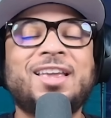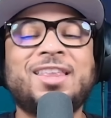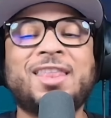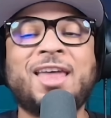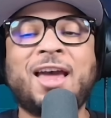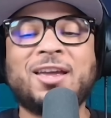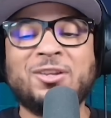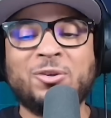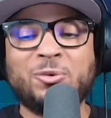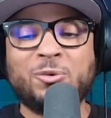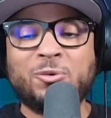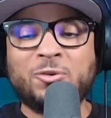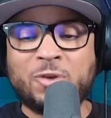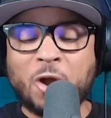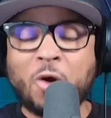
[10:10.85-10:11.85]
that
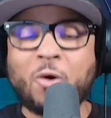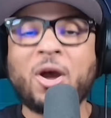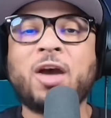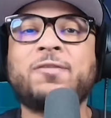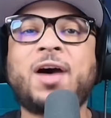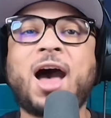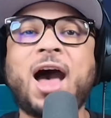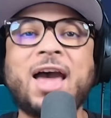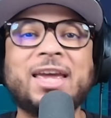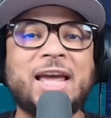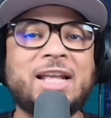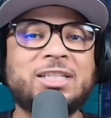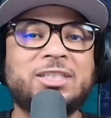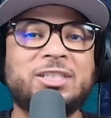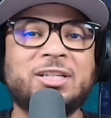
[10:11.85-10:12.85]
have high
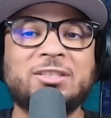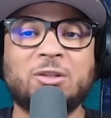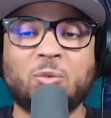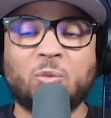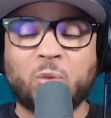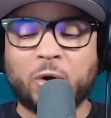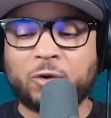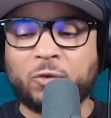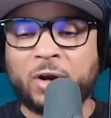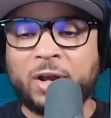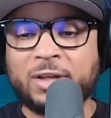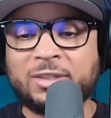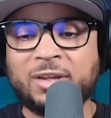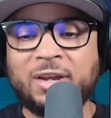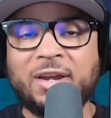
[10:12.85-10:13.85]
engines and work
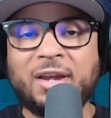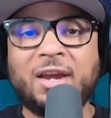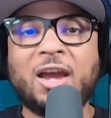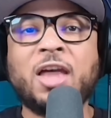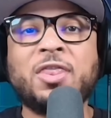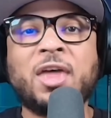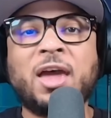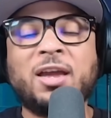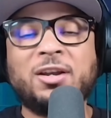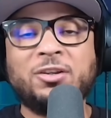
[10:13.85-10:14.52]
rates, and that